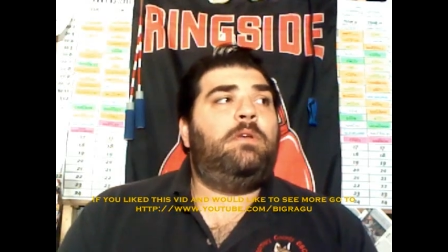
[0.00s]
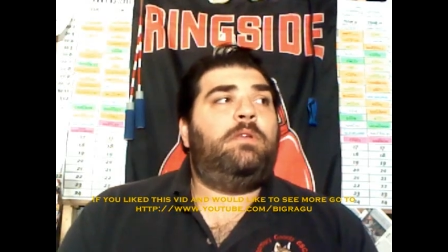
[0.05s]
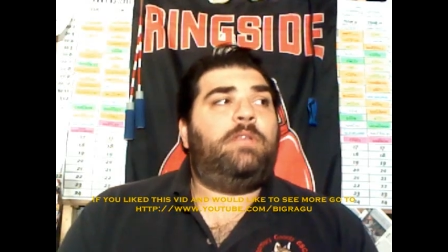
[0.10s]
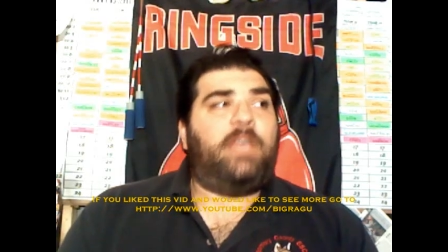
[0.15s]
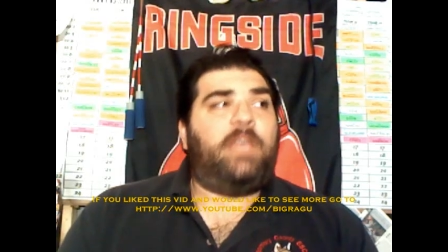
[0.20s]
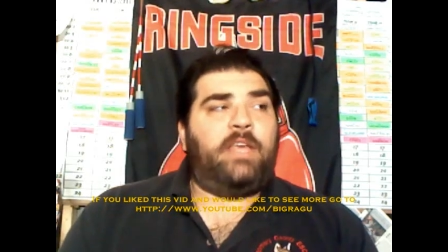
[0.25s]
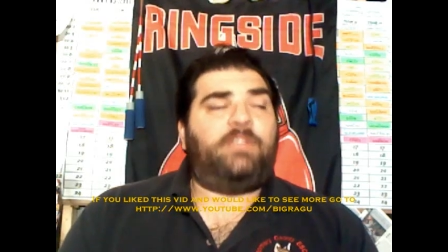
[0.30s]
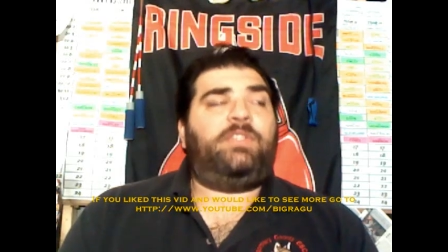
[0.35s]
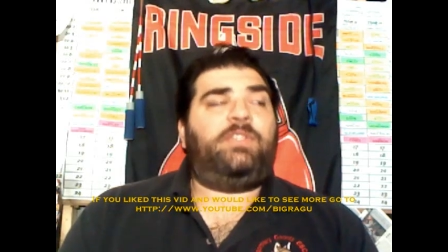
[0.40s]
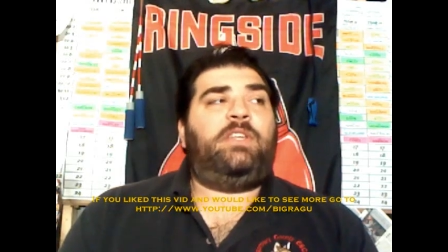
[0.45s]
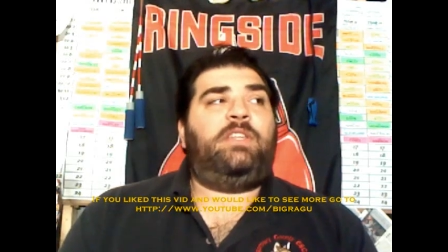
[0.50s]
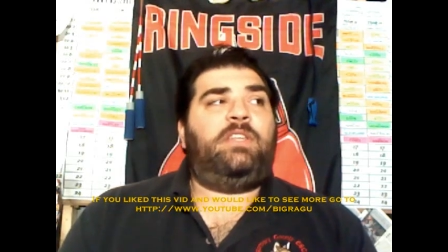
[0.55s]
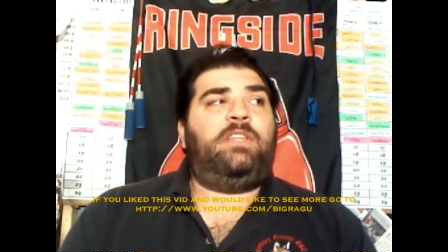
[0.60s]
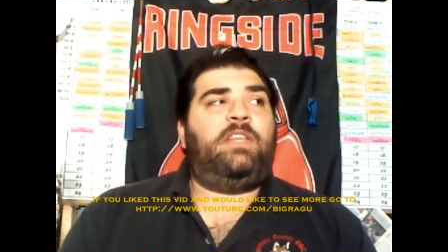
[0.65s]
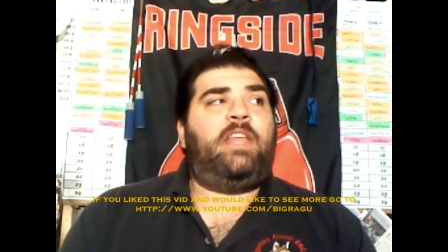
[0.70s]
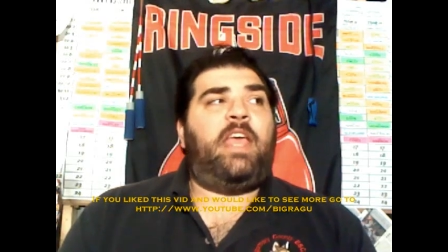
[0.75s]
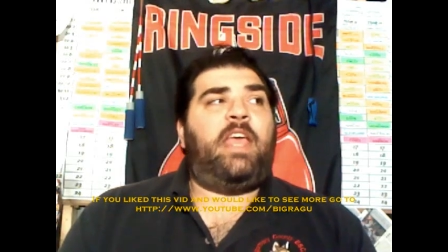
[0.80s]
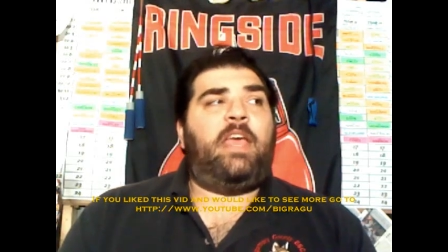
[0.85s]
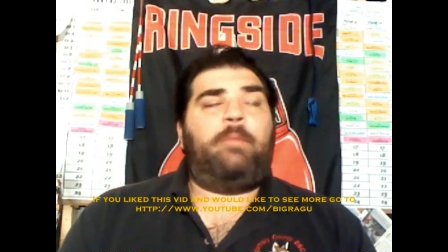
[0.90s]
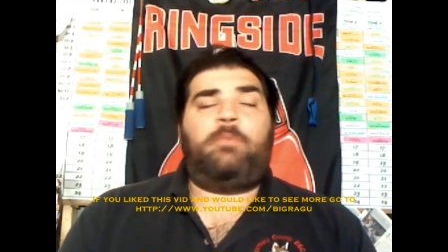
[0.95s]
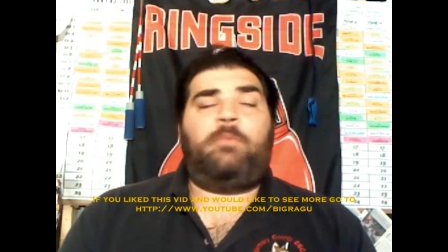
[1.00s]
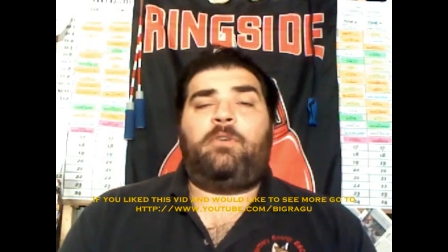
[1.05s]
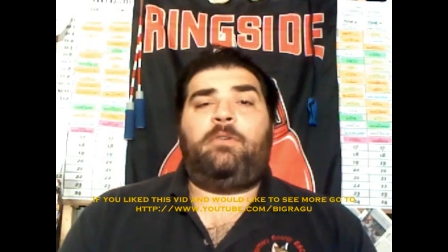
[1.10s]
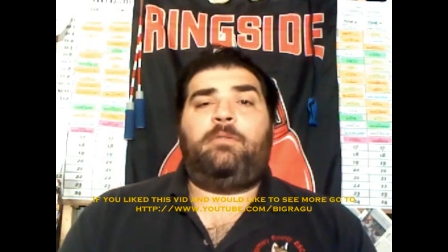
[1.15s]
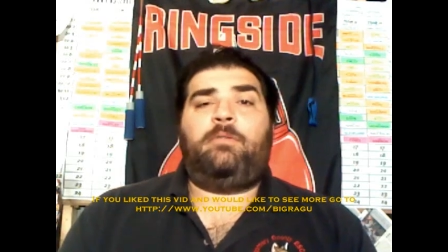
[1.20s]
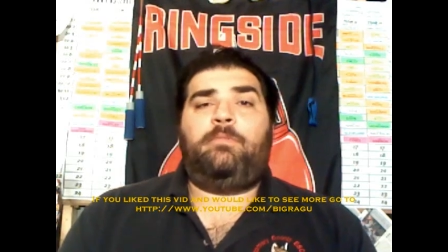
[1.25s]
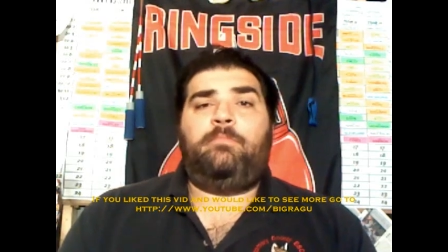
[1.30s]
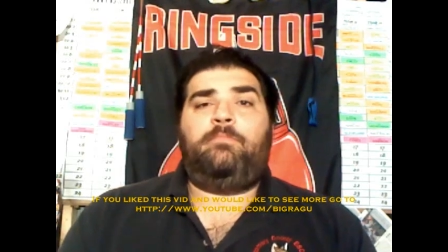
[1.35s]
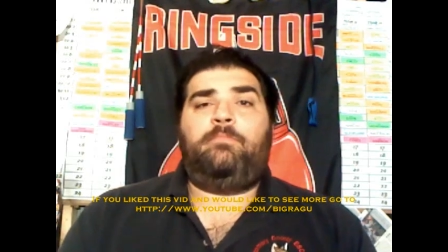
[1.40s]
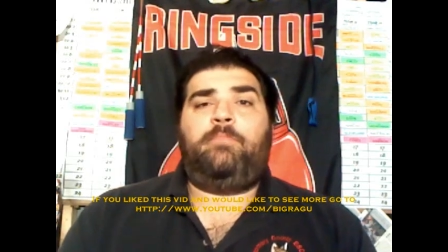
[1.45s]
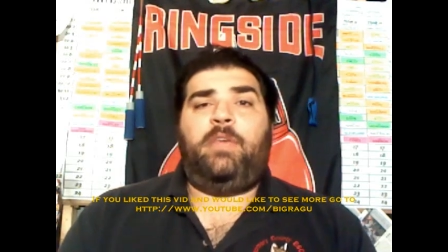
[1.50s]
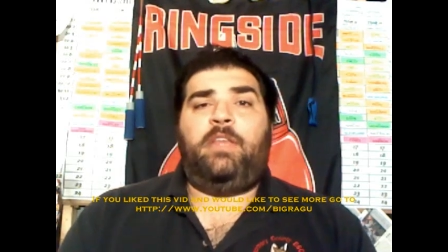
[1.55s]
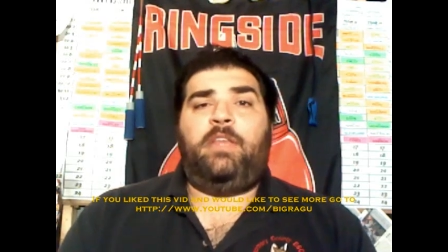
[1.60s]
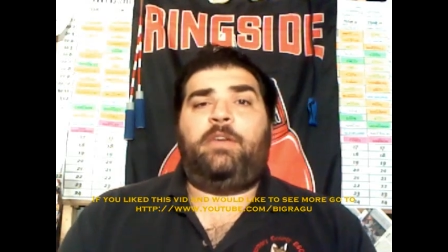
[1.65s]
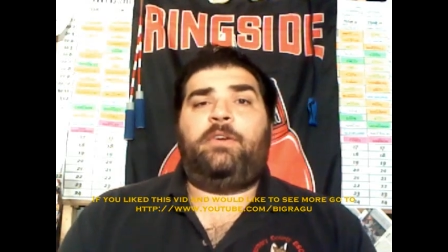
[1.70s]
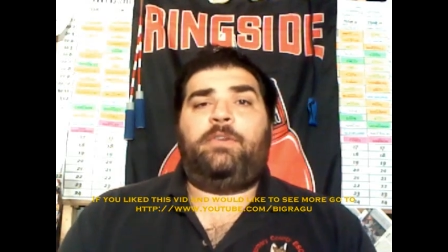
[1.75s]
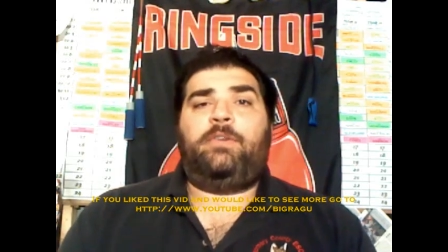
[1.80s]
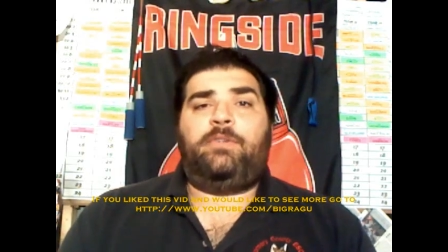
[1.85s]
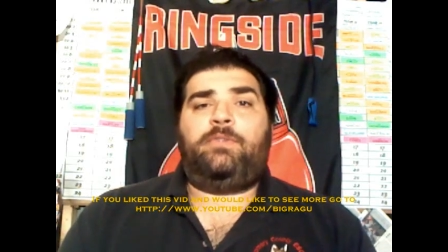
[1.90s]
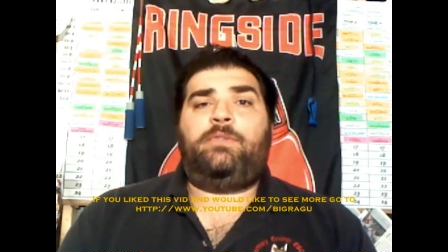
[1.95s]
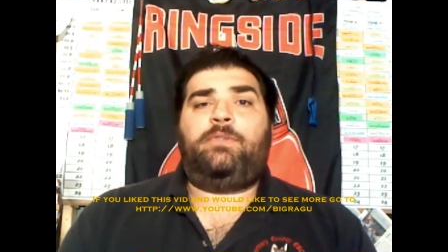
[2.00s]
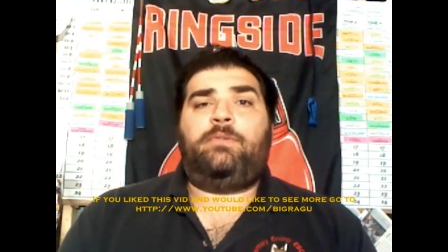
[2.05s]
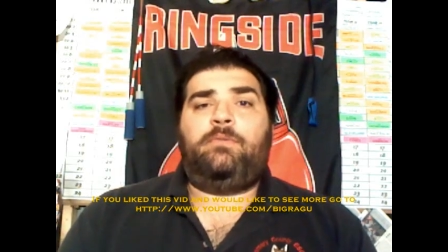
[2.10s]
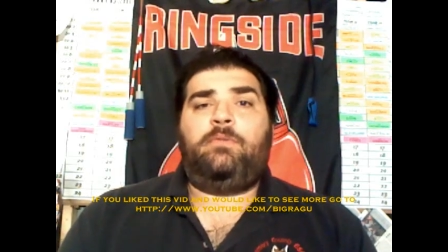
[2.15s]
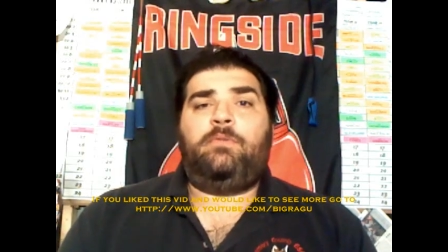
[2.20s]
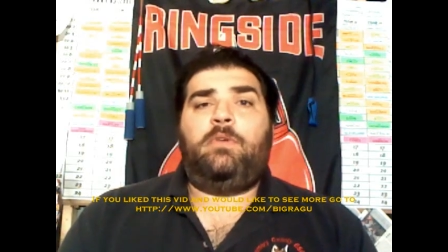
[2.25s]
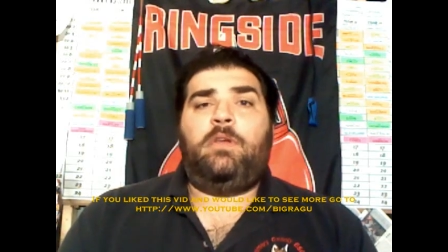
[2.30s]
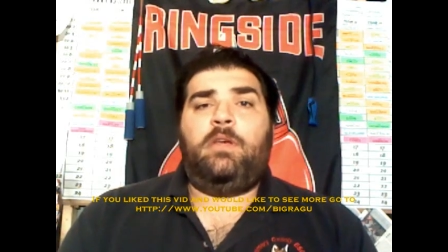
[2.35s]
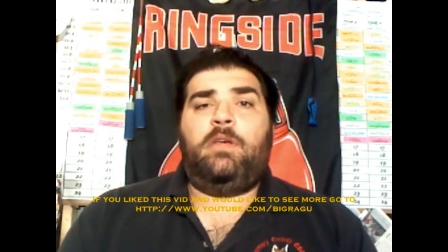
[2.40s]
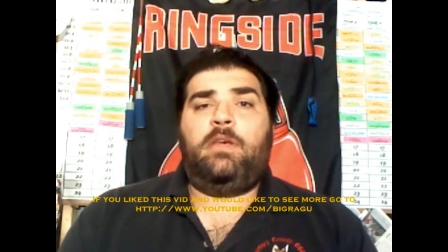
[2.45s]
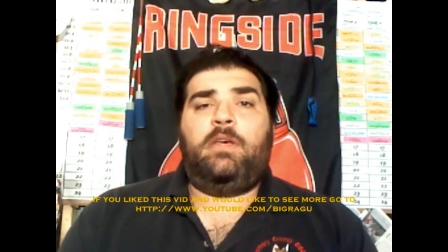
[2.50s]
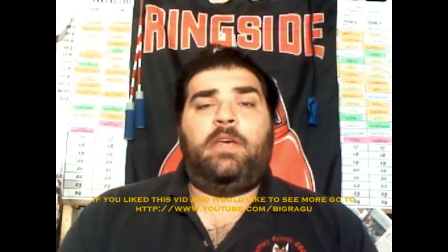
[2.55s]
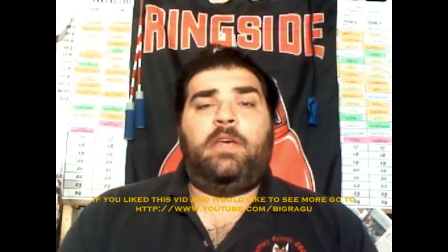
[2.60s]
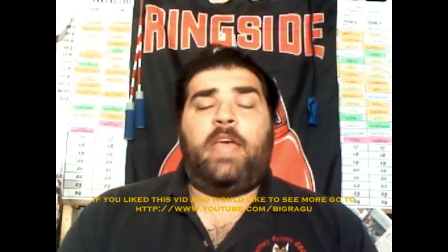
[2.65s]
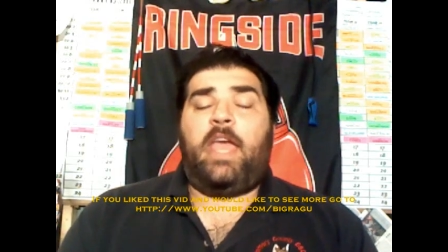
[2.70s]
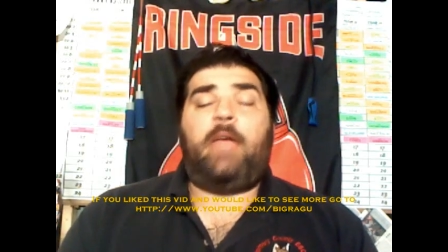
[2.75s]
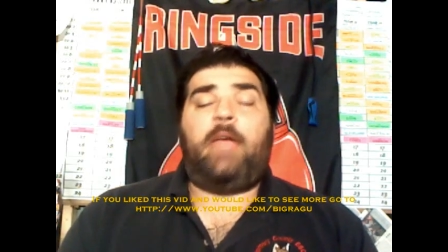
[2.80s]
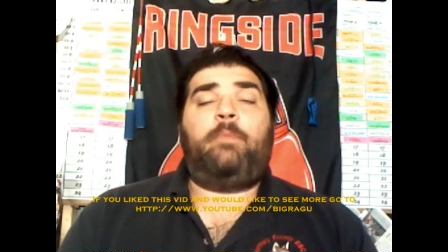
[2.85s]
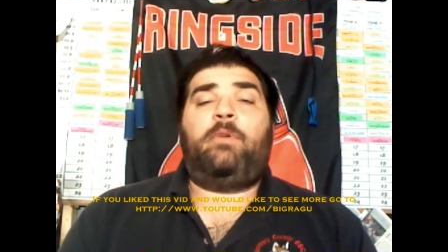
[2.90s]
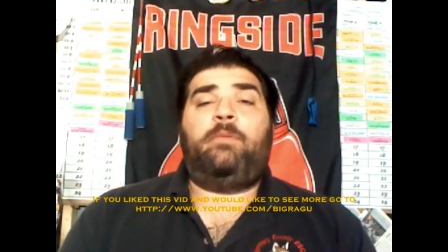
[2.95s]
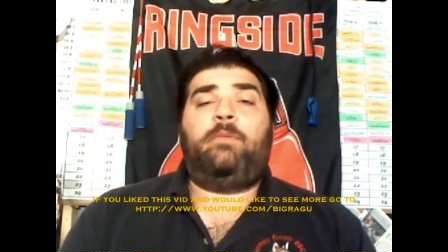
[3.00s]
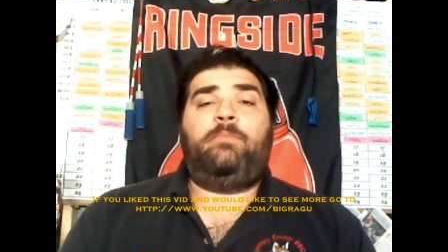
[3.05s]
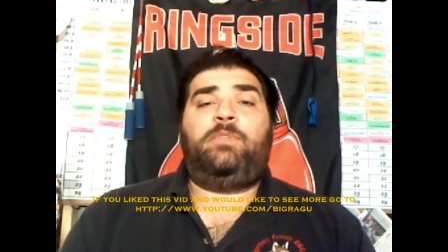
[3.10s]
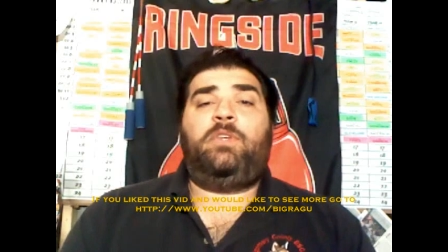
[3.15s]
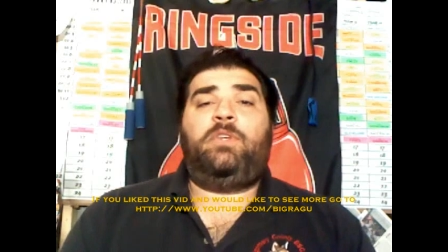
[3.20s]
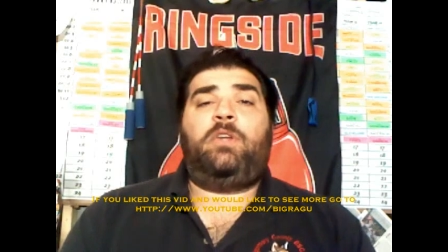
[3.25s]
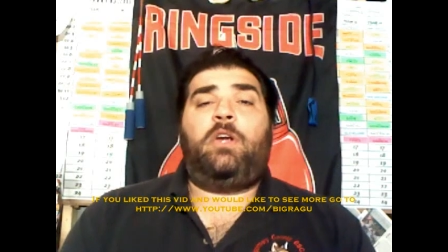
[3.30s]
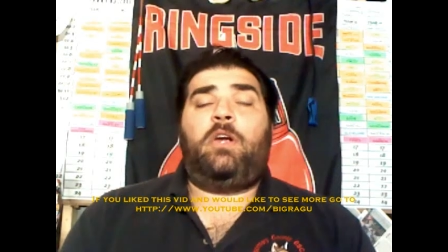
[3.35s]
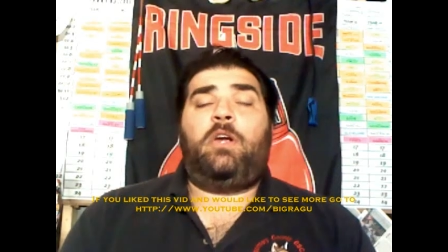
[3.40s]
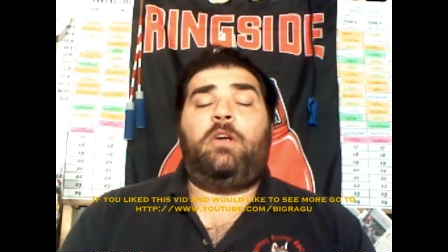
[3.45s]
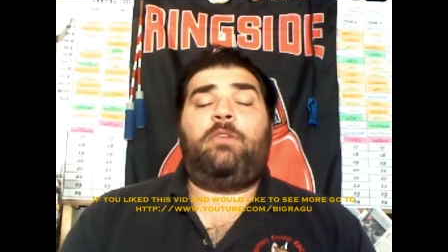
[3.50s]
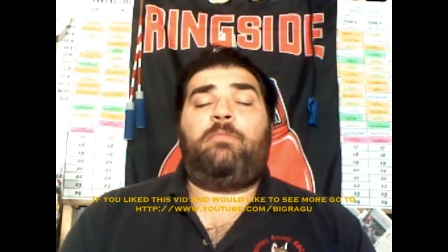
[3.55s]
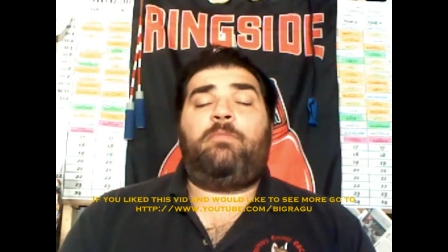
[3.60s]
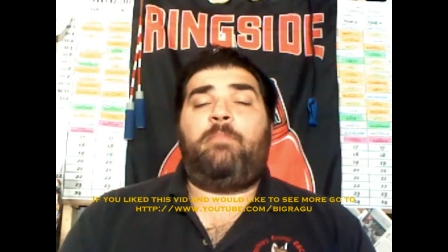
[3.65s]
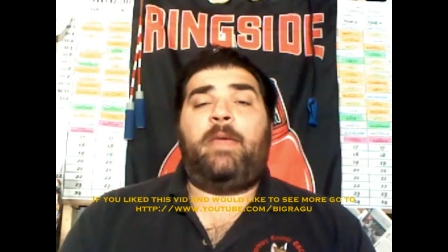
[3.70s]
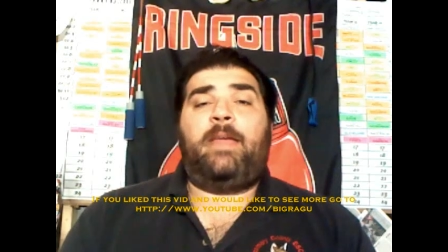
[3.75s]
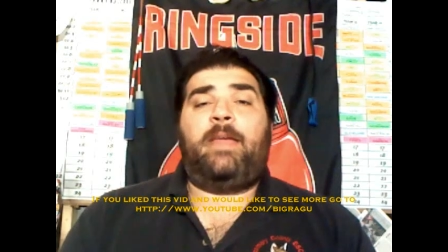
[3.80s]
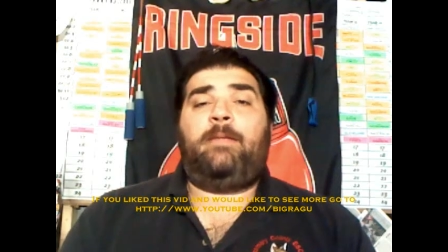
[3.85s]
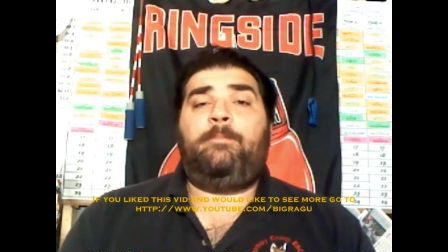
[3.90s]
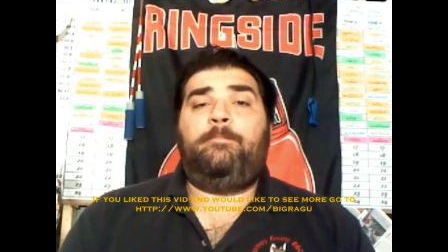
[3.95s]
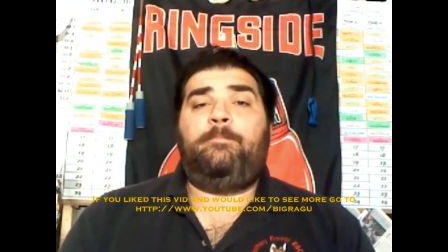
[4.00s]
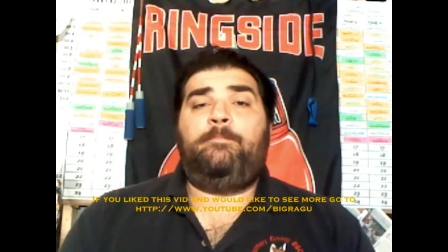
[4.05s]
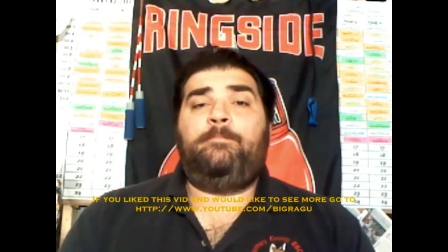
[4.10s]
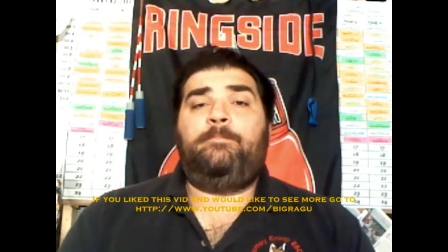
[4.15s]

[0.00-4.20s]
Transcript: Yes, he did hammer Peters. Hammered him to the earth, man.